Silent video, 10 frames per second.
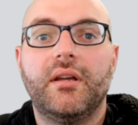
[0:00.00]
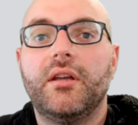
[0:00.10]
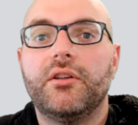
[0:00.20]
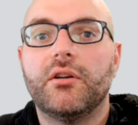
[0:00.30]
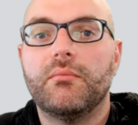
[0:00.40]

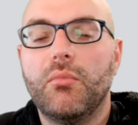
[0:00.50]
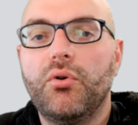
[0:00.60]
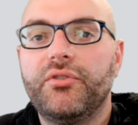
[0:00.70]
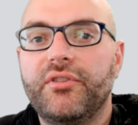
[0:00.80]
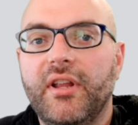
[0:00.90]
you're
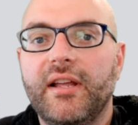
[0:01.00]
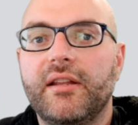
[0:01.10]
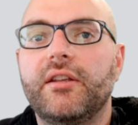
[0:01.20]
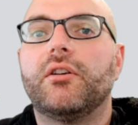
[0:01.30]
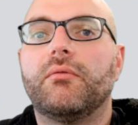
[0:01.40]
most
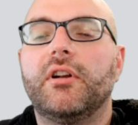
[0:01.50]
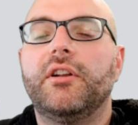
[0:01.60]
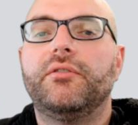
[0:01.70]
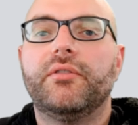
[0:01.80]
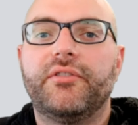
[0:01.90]
likely going to run
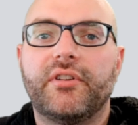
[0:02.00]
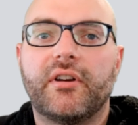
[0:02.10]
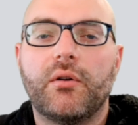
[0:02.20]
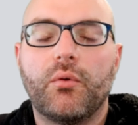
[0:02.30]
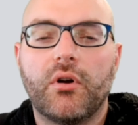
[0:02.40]
into a
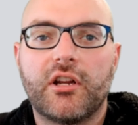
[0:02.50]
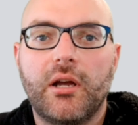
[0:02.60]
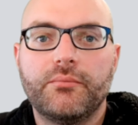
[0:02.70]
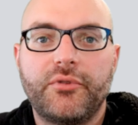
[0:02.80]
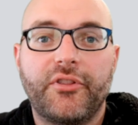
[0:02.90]
scenario where it
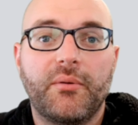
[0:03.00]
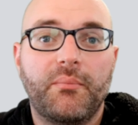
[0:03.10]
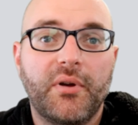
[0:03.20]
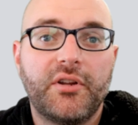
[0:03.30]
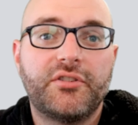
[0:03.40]
comes with a
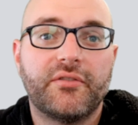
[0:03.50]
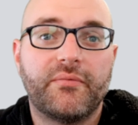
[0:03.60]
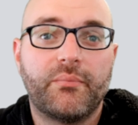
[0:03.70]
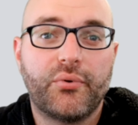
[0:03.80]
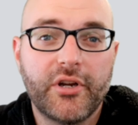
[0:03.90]
bunch of
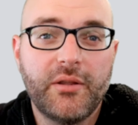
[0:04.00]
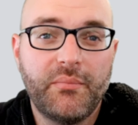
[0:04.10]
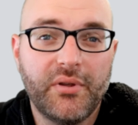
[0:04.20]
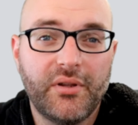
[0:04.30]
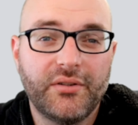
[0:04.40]

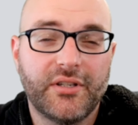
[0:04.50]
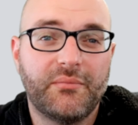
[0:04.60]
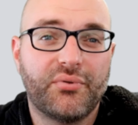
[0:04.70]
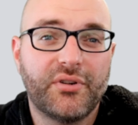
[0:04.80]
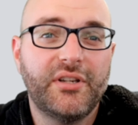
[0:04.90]
pre-built and
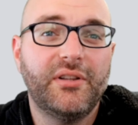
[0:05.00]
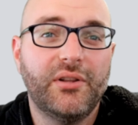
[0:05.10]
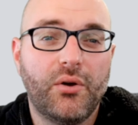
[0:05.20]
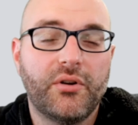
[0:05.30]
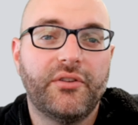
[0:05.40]

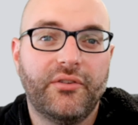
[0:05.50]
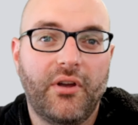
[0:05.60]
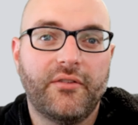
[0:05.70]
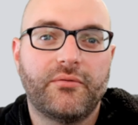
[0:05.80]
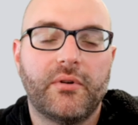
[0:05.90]
pre-loaded
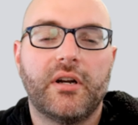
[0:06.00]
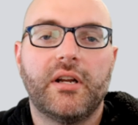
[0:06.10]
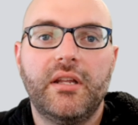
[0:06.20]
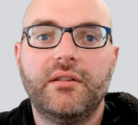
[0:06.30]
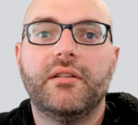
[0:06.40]
software
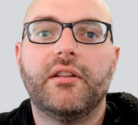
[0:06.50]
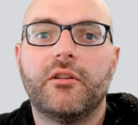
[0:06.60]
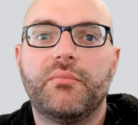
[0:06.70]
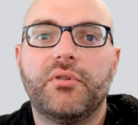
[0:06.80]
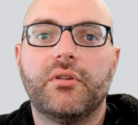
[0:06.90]
into the
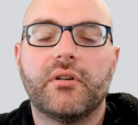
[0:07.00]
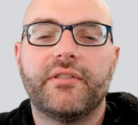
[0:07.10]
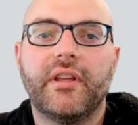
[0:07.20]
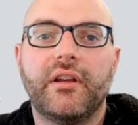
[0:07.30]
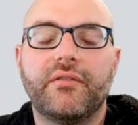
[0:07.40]
computer
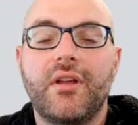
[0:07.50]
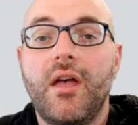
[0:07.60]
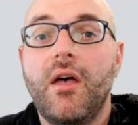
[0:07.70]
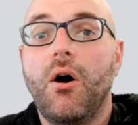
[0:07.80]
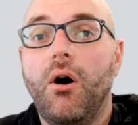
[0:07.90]
itself.
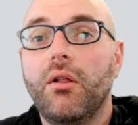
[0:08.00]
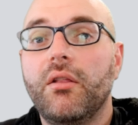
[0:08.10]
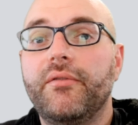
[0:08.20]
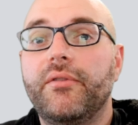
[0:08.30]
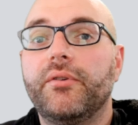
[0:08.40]
All
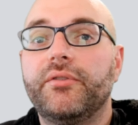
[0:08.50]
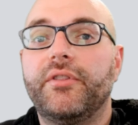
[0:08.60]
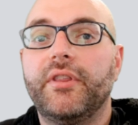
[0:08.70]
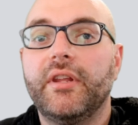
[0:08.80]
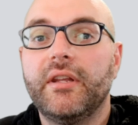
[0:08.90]
of those
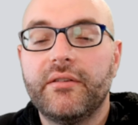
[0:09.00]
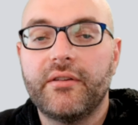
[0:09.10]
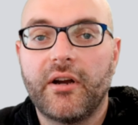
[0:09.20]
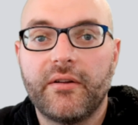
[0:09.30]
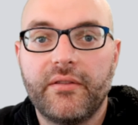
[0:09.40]
things
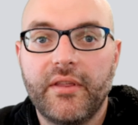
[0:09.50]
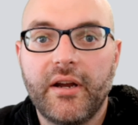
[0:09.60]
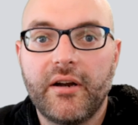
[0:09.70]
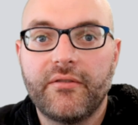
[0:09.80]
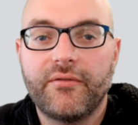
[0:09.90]
are
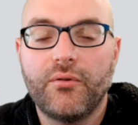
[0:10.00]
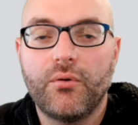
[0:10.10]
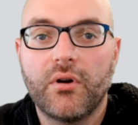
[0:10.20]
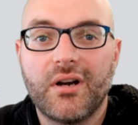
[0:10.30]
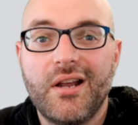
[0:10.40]
there
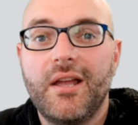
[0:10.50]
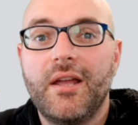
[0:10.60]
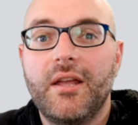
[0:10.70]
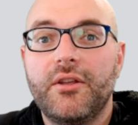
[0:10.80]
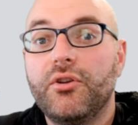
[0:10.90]
for
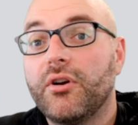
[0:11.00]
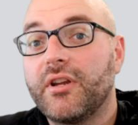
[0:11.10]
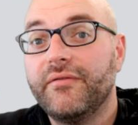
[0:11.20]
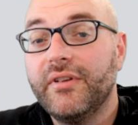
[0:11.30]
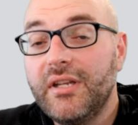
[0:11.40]
your
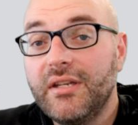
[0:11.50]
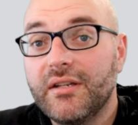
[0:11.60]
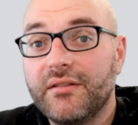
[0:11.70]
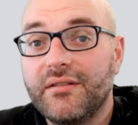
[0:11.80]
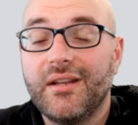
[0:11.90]

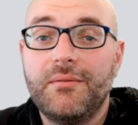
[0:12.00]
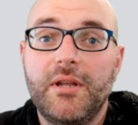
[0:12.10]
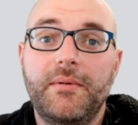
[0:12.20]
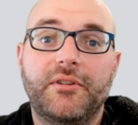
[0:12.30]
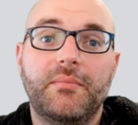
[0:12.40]
convenience and
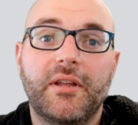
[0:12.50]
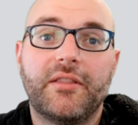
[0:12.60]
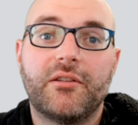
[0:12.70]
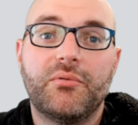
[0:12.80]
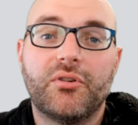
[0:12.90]
maybe to make the
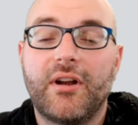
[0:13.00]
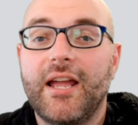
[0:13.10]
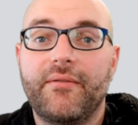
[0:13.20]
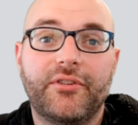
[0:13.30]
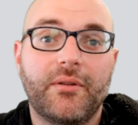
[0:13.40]
computer
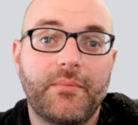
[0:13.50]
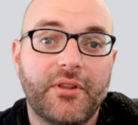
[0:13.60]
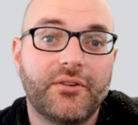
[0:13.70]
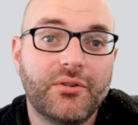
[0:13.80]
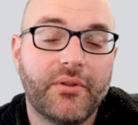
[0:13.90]
have something to
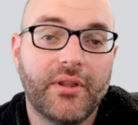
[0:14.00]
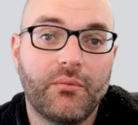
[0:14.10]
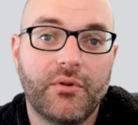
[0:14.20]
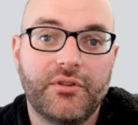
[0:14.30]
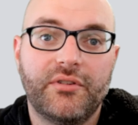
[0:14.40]
do with it
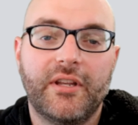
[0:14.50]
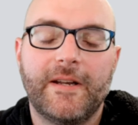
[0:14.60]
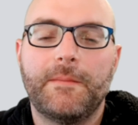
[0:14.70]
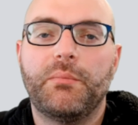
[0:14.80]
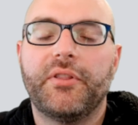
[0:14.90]
once you get
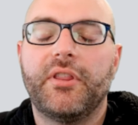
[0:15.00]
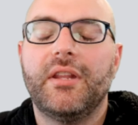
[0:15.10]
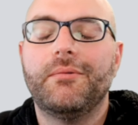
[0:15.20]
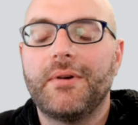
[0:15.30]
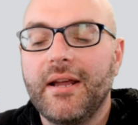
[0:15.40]
it. But
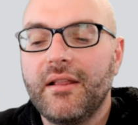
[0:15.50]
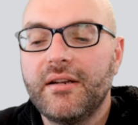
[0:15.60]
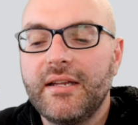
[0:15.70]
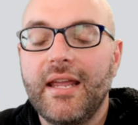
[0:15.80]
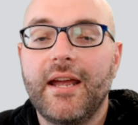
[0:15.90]
in
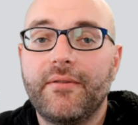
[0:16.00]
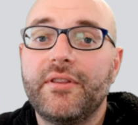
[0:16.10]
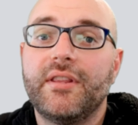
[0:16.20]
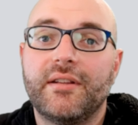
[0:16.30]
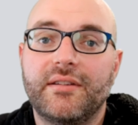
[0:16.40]
reality,
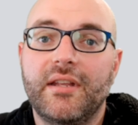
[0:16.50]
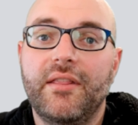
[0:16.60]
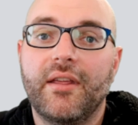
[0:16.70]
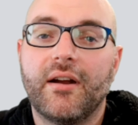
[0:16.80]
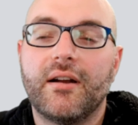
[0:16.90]
everything that's in
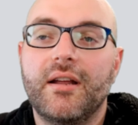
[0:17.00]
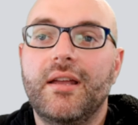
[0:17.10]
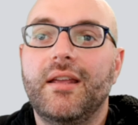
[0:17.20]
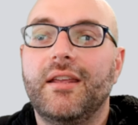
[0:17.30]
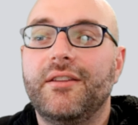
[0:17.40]
there
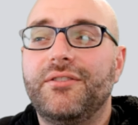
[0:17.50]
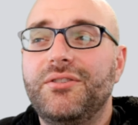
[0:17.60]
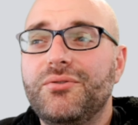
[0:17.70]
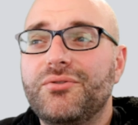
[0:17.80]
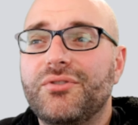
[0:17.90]
is
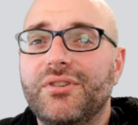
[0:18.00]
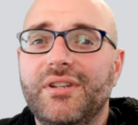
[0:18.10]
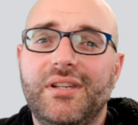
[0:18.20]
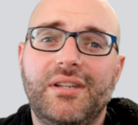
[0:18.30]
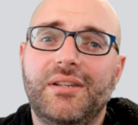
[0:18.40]

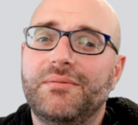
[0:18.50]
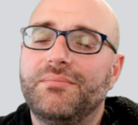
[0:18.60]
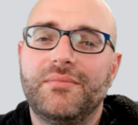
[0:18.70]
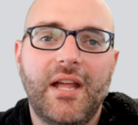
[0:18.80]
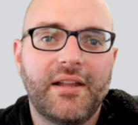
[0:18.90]
usually
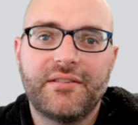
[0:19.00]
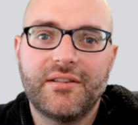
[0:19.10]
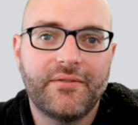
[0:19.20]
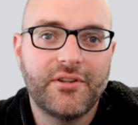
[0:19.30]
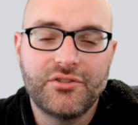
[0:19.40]
not
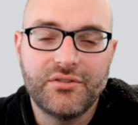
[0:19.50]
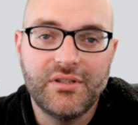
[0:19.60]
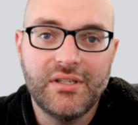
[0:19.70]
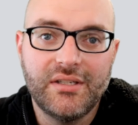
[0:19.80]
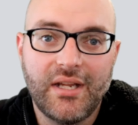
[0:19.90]
stuff that you
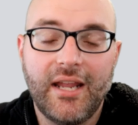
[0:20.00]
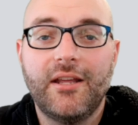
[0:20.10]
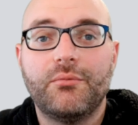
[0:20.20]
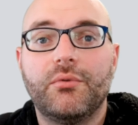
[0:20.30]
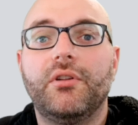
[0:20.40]
need
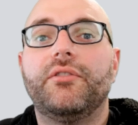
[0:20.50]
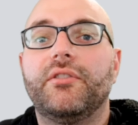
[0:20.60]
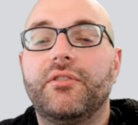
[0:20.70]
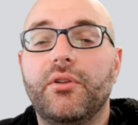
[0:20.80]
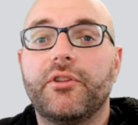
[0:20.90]
and will
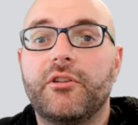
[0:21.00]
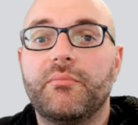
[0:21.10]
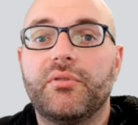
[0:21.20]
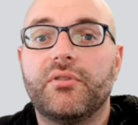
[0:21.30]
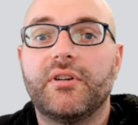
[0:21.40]
slow the
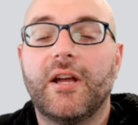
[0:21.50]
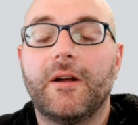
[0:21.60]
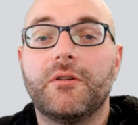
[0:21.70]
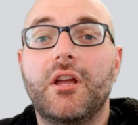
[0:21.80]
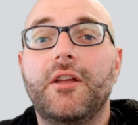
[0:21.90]
computer
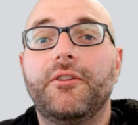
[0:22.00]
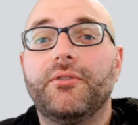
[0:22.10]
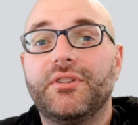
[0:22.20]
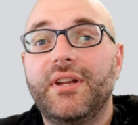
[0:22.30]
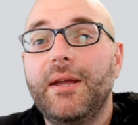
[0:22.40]
down. So
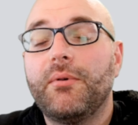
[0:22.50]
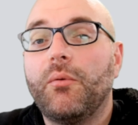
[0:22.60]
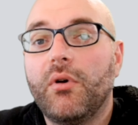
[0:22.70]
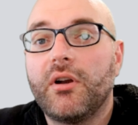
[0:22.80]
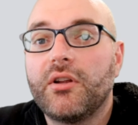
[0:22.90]
today what I
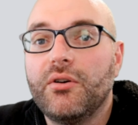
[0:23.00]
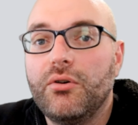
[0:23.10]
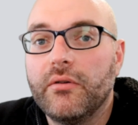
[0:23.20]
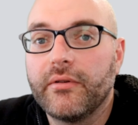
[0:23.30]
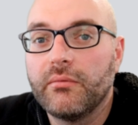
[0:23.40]
want to go
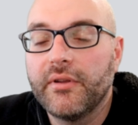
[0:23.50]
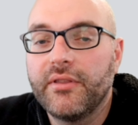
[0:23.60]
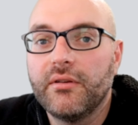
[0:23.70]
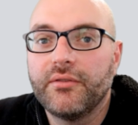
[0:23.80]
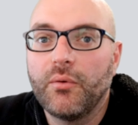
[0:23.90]
over with
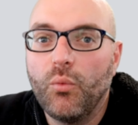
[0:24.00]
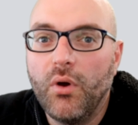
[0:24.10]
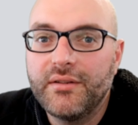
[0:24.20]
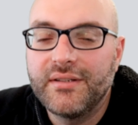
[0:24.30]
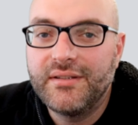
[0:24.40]
you is I
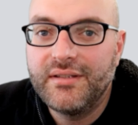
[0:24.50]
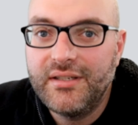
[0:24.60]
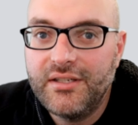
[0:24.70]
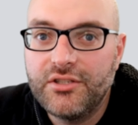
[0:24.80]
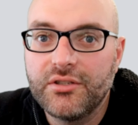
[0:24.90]
want to
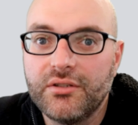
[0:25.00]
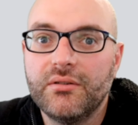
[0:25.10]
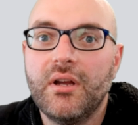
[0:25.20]
teach you